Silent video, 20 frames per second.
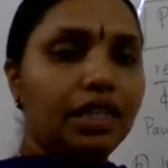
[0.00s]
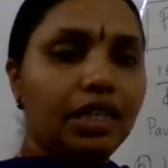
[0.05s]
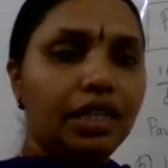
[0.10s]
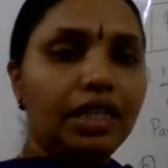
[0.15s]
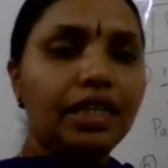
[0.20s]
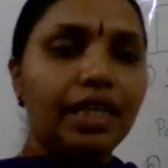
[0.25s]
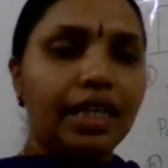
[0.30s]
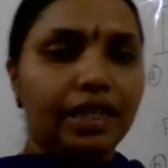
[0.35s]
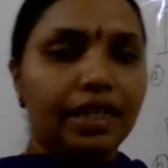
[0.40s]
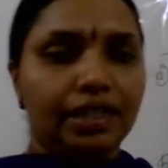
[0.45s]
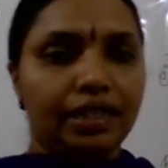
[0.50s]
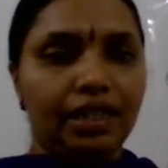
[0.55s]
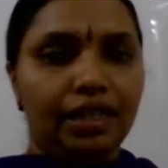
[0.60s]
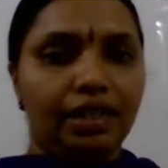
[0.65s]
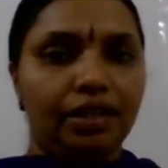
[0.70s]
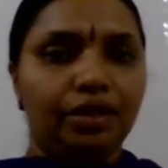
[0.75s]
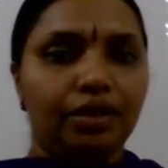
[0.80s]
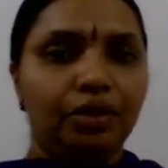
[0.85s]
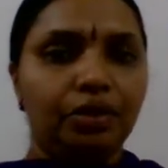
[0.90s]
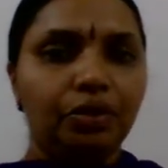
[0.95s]
inductor.
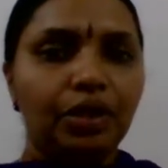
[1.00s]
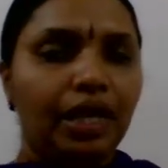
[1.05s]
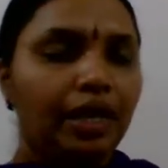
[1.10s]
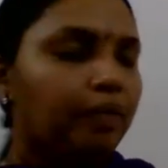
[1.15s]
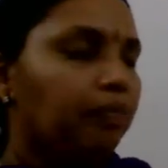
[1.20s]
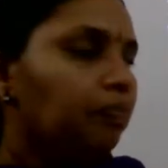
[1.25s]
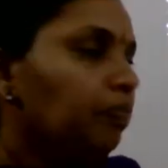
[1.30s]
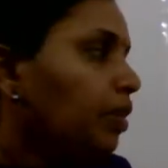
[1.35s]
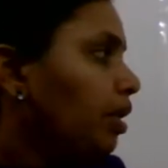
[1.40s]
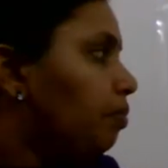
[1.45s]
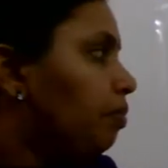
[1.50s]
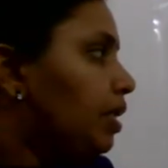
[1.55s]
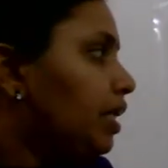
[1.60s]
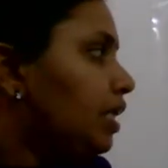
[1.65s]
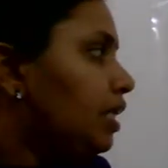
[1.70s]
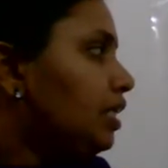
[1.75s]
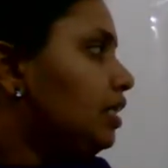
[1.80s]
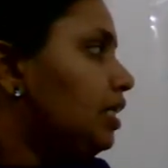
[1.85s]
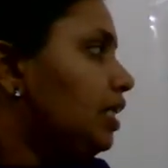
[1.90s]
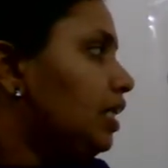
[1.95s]
Okay, but
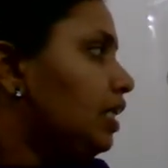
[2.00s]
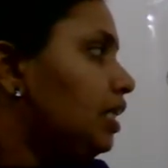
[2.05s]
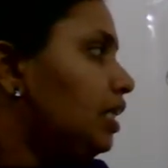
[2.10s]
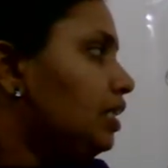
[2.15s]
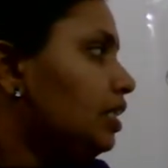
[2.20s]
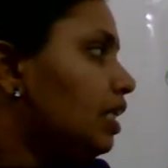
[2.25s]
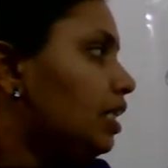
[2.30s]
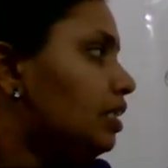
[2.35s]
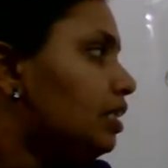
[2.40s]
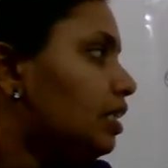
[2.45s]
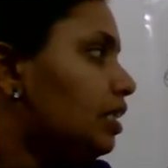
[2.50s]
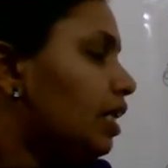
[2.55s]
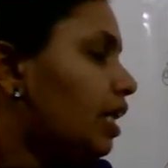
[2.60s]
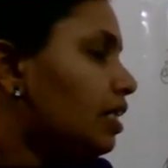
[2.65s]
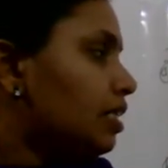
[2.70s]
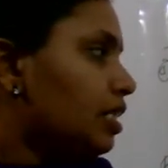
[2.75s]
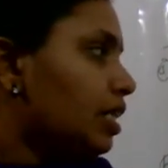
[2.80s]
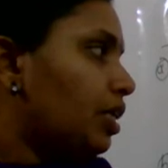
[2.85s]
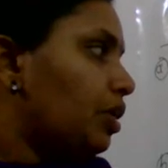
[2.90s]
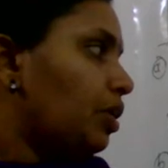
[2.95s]
in series LCR
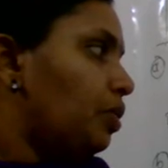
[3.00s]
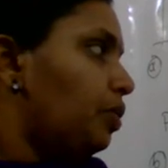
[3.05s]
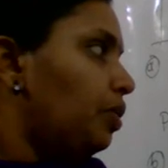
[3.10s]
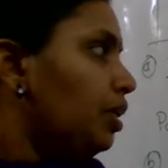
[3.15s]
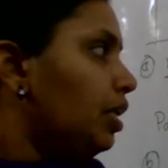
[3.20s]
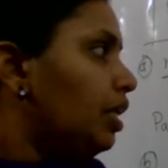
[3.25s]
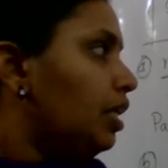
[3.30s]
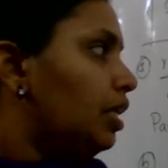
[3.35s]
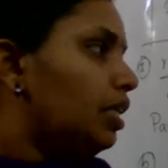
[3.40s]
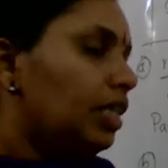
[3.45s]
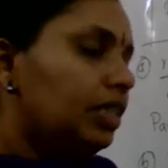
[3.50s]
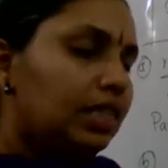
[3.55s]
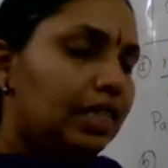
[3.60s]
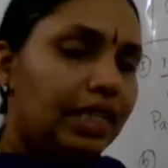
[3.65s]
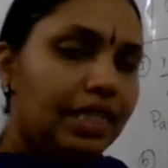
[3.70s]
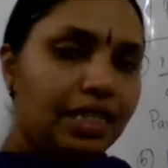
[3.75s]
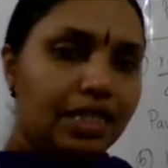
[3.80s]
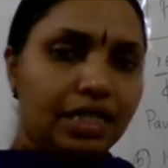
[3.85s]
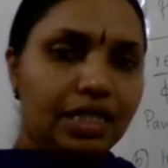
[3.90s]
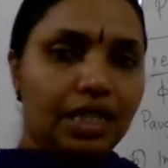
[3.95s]
circuit, as
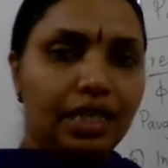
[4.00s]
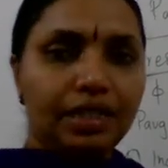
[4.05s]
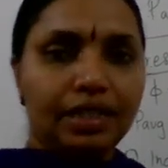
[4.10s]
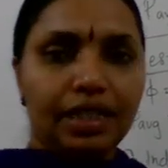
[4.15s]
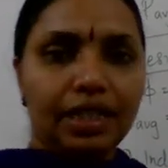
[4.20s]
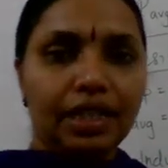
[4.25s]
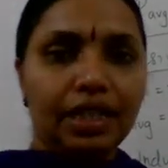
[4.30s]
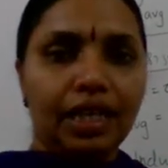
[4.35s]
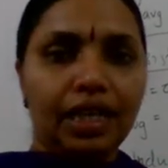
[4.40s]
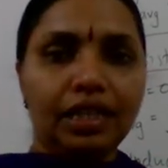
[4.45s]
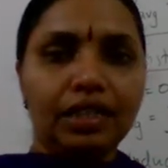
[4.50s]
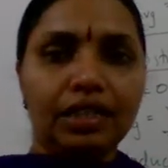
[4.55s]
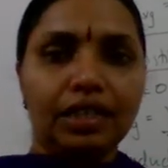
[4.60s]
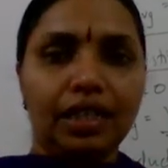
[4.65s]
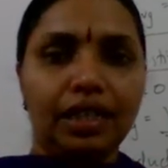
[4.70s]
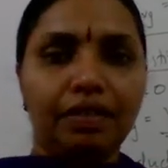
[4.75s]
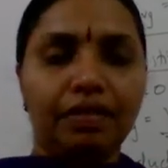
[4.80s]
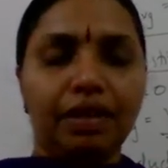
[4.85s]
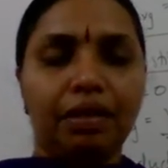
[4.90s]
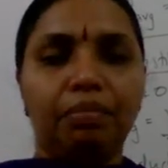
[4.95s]
a resultant case,
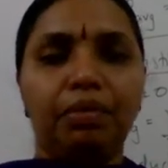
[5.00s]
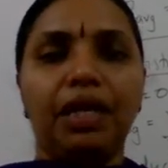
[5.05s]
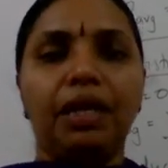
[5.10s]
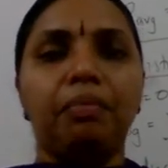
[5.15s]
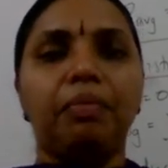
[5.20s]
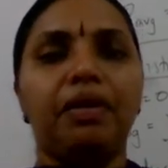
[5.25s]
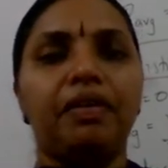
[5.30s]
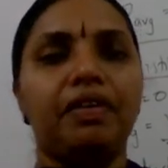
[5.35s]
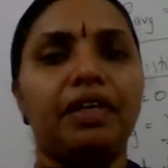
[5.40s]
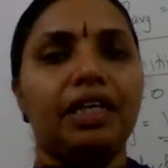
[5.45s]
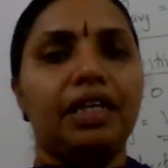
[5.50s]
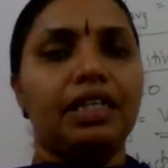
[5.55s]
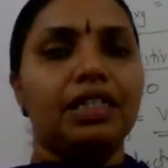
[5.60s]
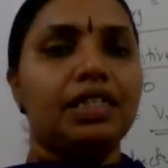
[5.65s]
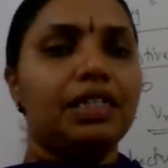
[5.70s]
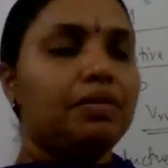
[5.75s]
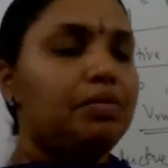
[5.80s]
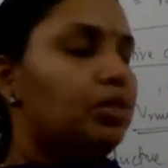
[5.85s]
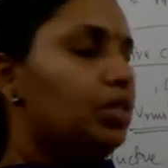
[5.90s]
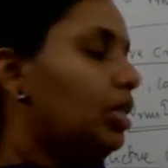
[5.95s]
there will be a power
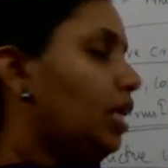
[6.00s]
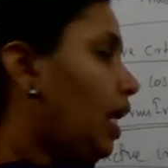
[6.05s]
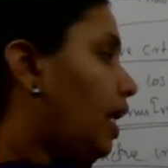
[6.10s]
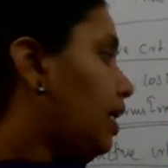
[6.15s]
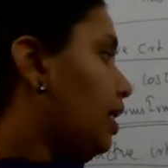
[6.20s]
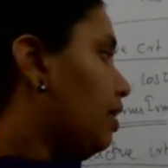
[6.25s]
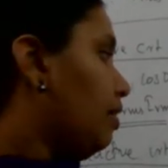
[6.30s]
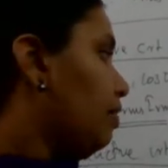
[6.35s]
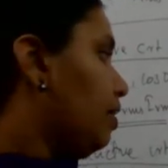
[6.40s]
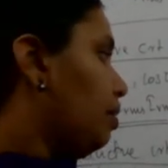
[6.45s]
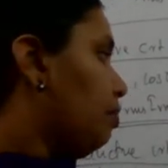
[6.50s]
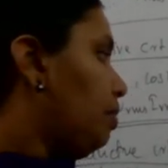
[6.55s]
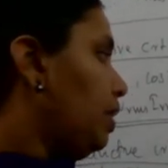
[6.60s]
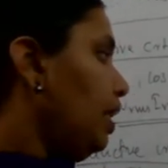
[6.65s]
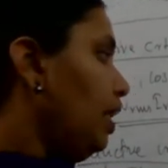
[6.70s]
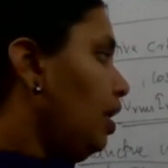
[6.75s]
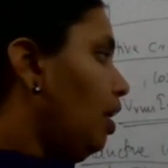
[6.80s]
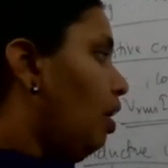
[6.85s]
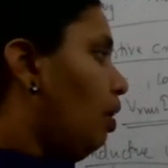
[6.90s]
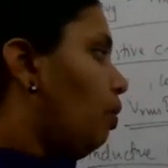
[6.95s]
consumption and it will be
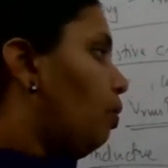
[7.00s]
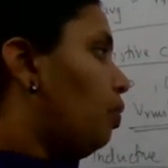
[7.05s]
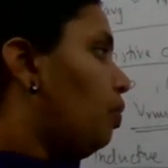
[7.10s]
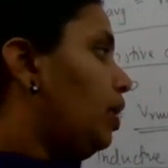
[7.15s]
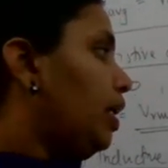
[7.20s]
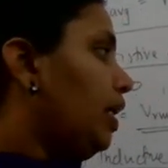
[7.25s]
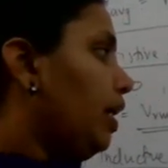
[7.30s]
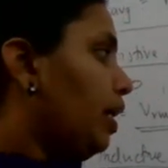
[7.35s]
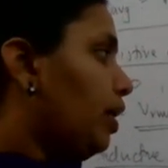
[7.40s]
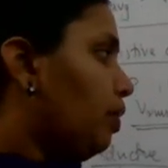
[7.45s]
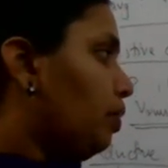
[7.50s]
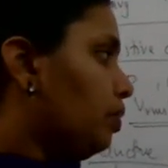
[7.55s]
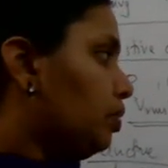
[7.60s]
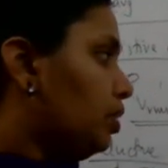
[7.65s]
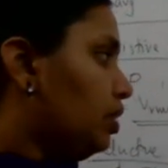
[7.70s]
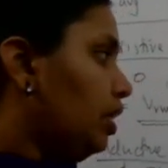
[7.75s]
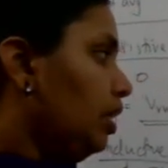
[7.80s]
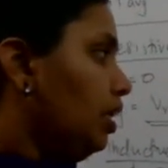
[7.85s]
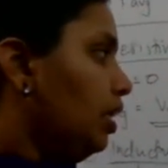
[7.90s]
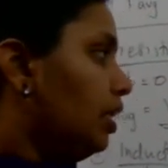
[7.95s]
only across
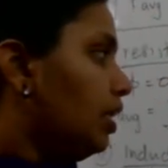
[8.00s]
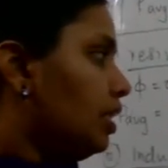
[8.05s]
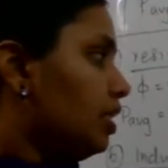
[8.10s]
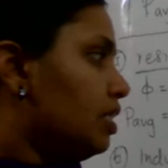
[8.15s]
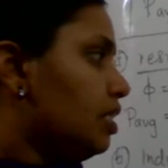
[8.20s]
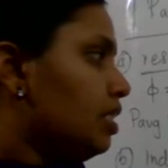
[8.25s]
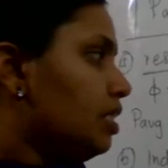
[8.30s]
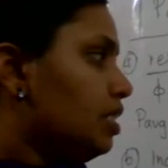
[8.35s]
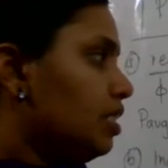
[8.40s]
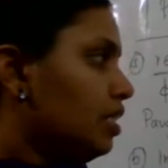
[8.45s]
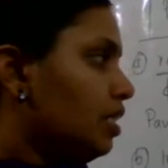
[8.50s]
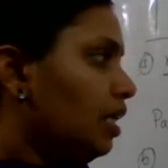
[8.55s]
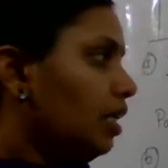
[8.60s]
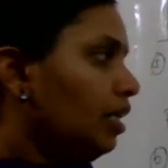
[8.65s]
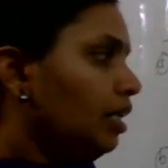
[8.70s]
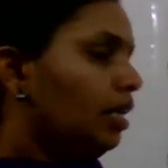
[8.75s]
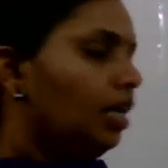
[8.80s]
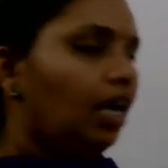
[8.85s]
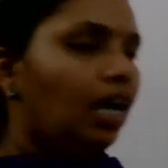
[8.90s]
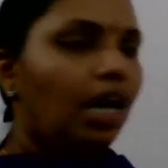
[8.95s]
the resistor
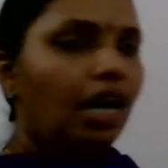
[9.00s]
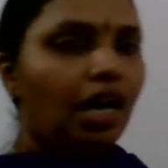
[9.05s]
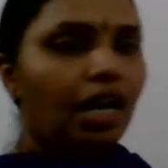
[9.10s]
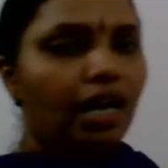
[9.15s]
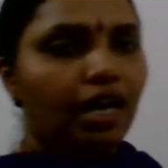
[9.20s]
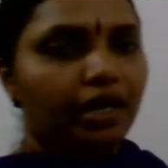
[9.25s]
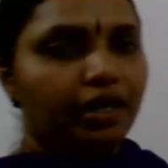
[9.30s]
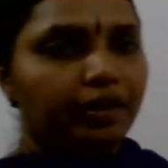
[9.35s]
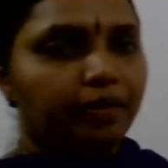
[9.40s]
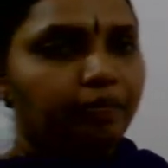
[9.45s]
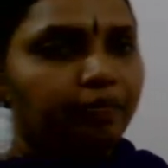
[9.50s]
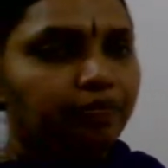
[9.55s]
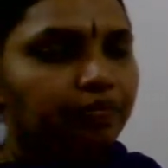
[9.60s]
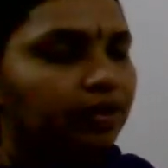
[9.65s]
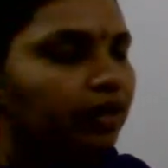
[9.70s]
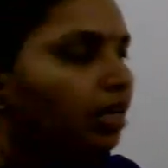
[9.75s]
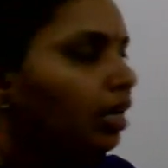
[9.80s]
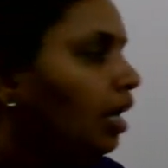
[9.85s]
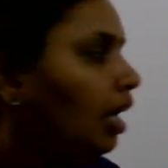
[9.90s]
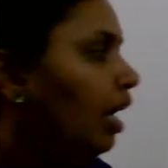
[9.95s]
R.
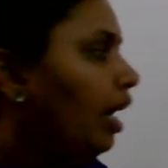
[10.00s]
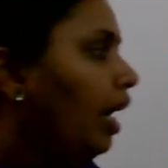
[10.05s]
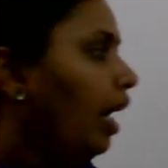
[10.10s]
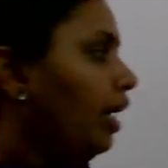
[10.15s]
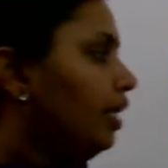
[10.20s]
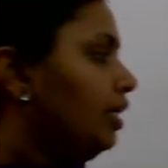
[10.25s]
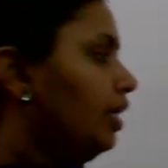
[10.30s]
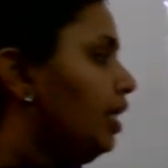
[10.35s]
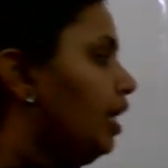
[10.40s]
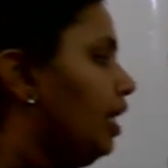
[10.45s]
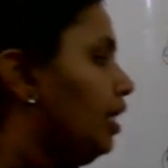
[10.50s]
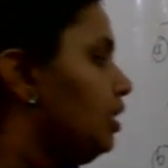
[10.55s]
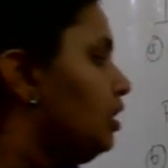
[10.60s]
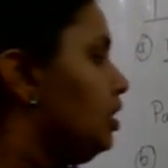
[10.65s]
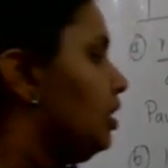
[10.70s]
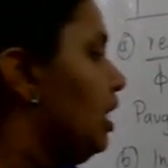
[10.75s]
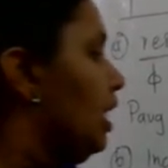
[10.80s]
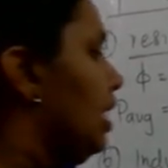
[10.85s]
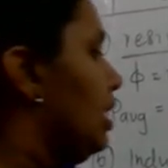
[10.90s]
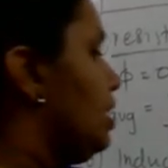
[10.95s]
And the
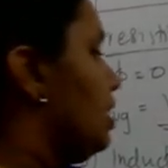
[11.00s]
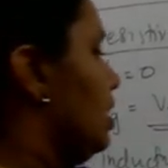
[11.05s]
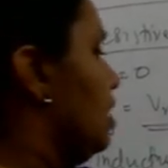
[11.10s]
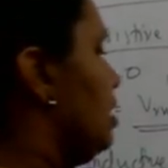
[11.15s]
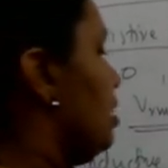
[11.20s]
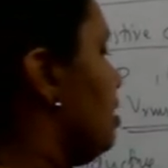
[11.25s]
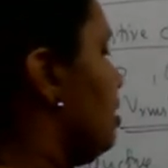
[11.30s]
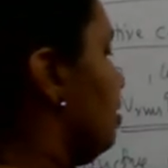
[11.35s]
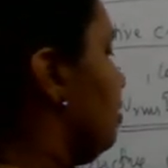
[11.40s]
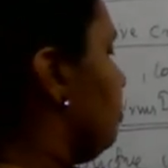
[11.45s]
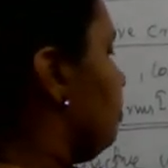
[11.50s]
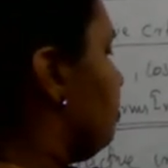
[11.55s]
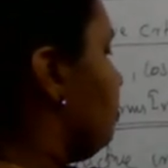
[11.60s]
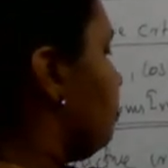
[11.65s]
last case is